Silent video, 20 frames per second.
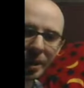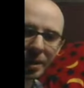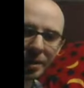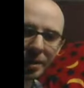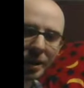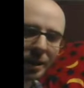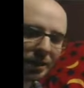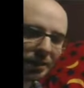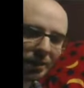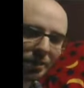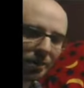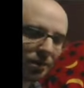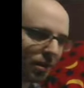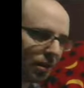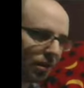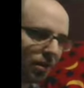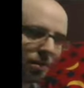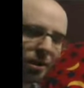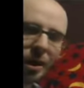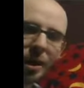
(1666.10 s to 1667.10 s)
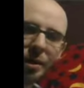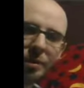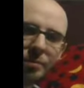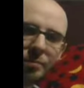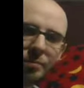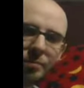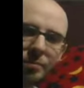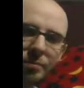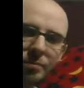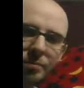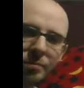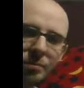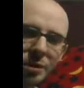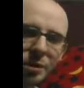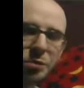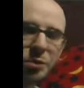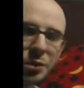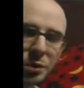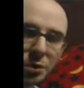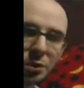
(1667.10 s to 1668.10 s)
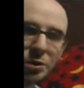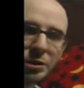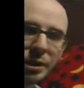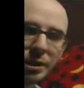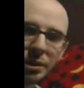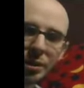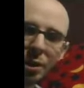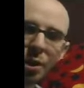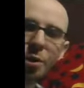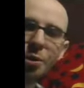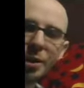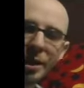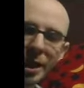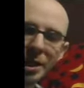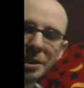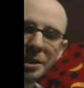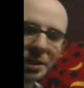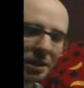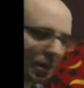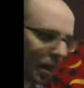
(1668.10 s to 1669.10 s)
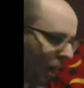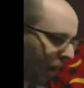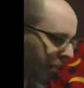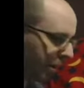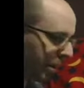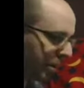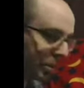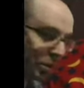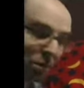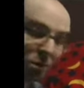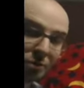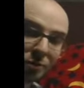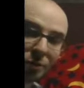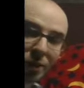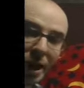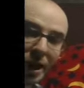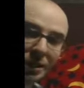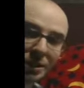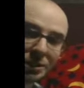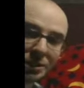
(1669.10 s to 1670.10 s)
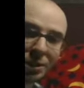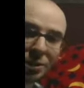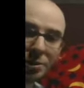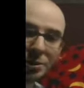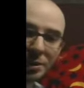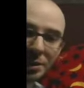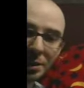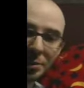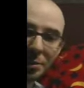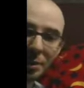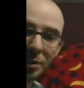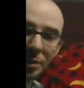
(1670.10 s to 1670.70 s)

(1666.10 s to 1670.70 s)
and when you reduce it, only n's in the denominator, so those fractions go to 0.